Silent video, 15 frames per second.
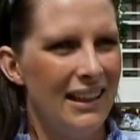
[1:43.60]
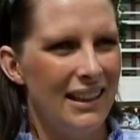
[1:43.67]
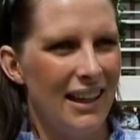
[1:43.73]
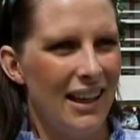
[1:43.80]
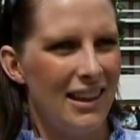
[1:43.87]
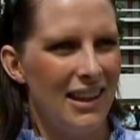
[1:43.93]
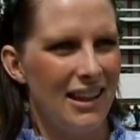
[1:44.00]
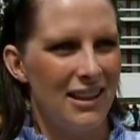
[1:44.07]

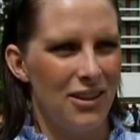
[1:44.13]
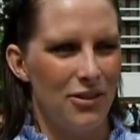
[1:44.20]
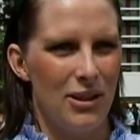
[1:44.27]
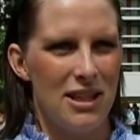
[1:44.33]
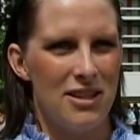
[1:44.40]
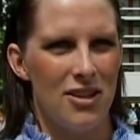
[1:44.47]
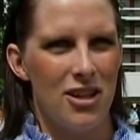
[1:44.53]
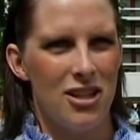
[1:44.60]
yeah, I think
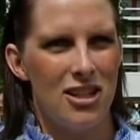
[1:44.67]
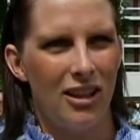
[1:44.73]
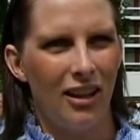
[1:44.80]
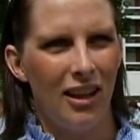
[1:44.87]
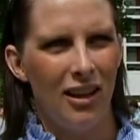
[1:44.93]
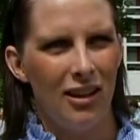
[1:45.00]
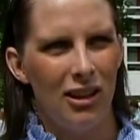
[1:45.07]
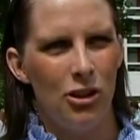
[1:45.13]

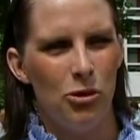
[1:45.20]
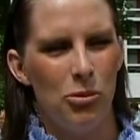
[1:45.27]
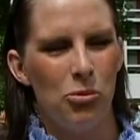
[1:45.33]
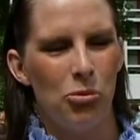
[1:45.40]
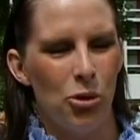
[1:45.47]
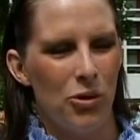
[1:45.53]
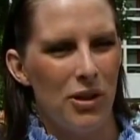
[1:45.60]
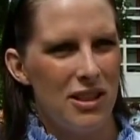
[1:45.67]
a little
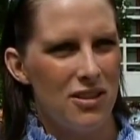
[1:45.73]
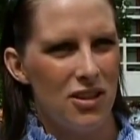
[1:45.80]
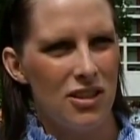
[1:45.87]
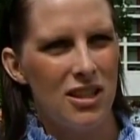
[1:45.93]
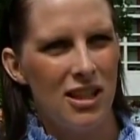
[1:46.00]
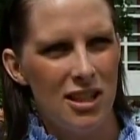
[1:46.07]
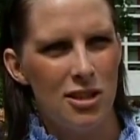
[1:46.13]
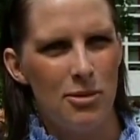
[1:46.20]
bit more
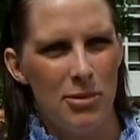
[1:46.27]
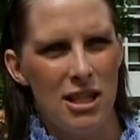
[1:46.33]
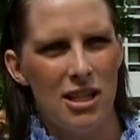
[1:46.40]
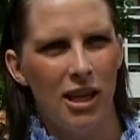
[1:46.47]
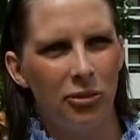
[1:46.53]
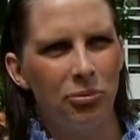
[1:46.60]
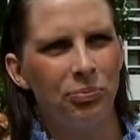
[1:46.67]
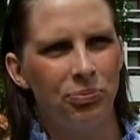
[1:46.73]
research needs to be
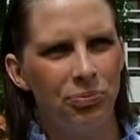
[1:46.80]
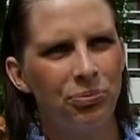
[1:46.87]
done.